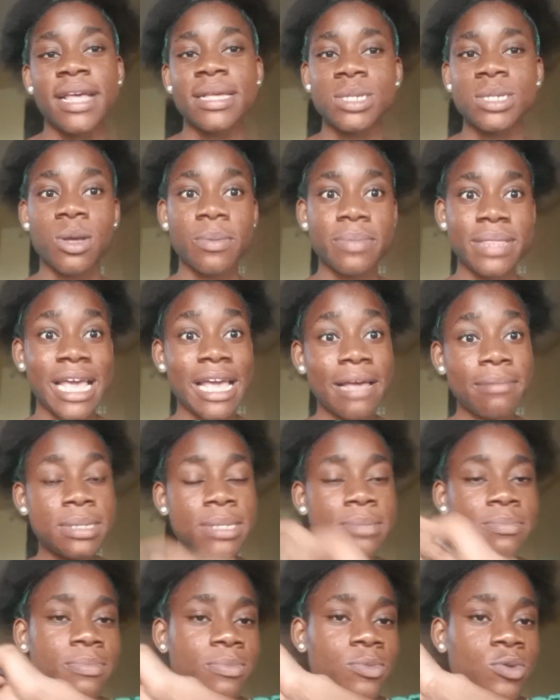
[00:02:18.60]

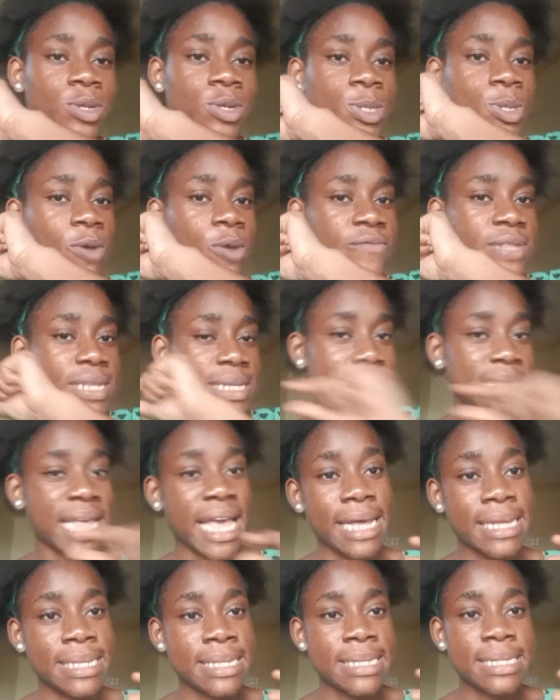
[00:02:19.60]
Sometimes most of the
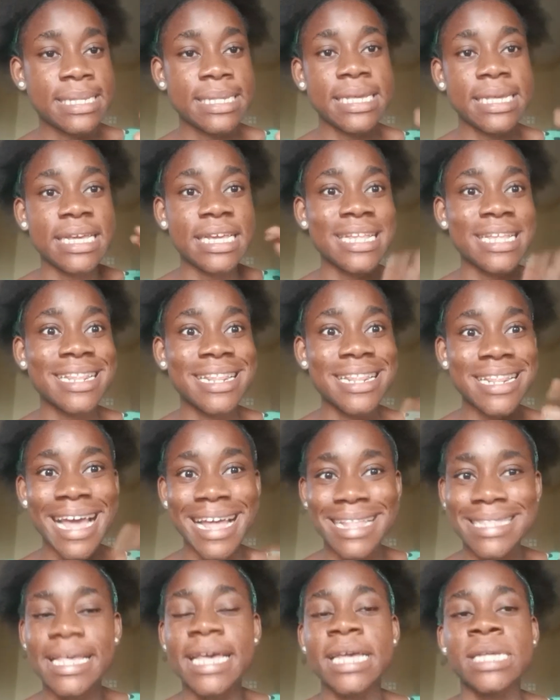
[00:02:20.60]
texts in
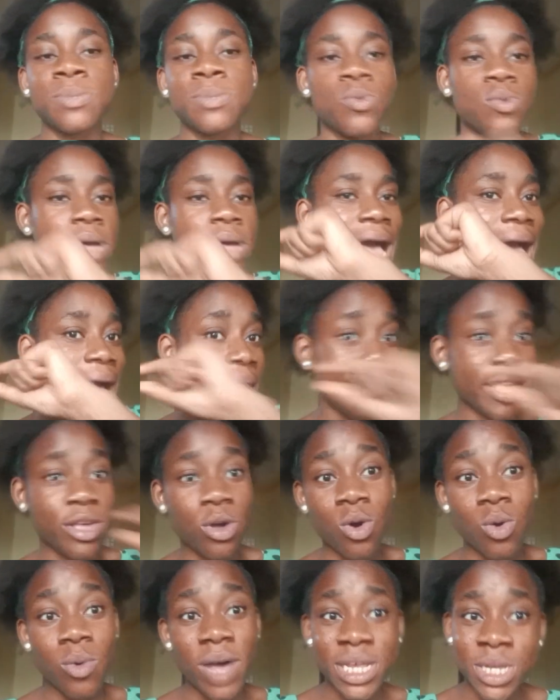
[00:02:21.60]
that textbook are
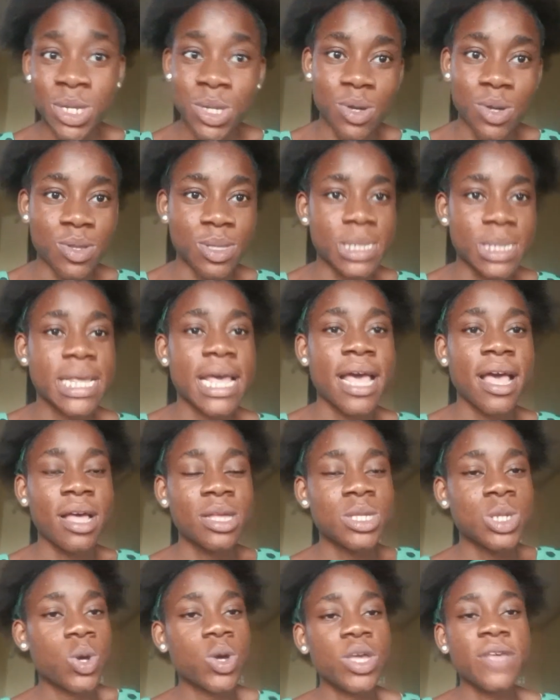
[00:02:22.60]
your questions.
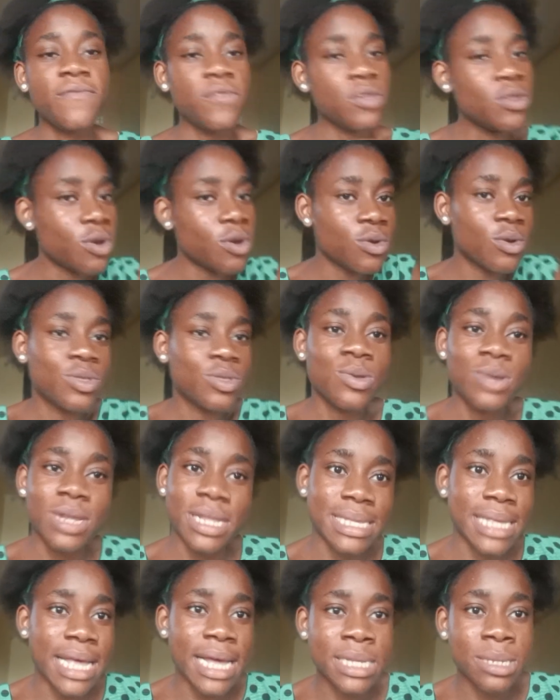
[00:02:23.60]
So if you don't go to
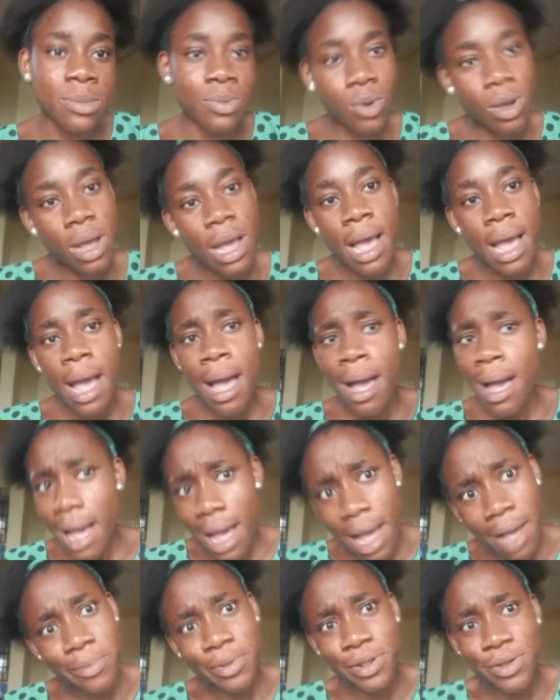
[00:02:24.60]
the textbook,
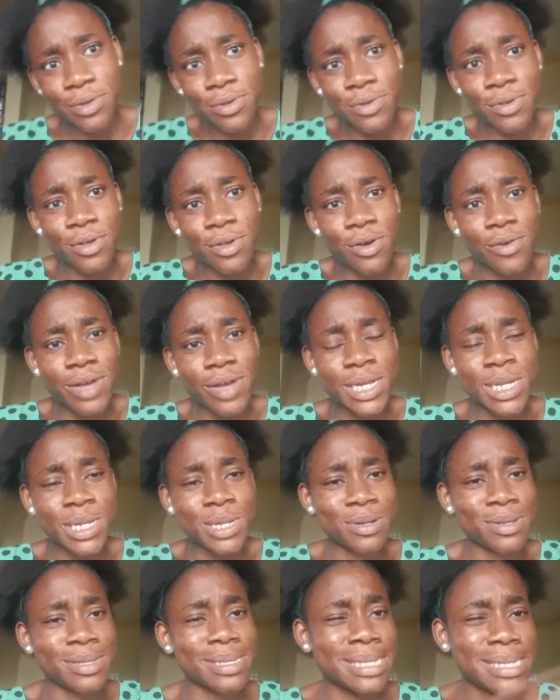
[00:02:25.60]
how will you know your
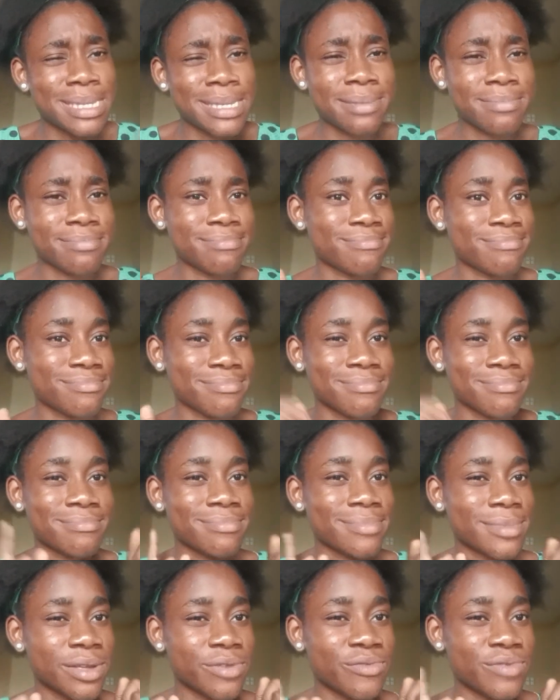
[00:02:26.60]
questions?
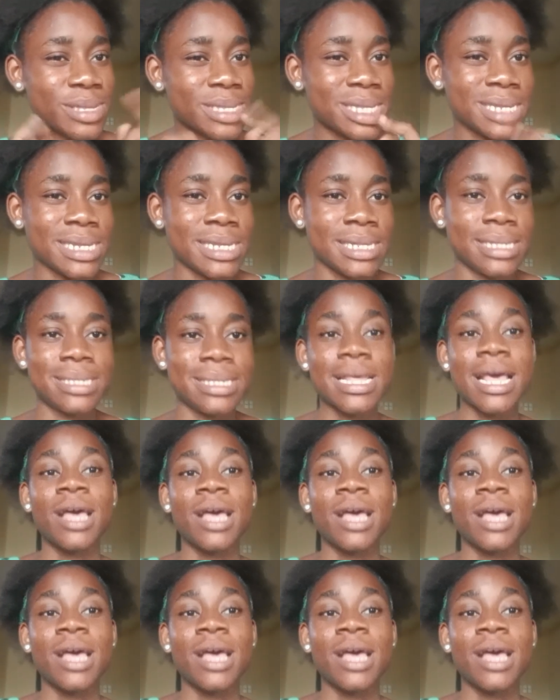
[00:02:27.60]
Using it.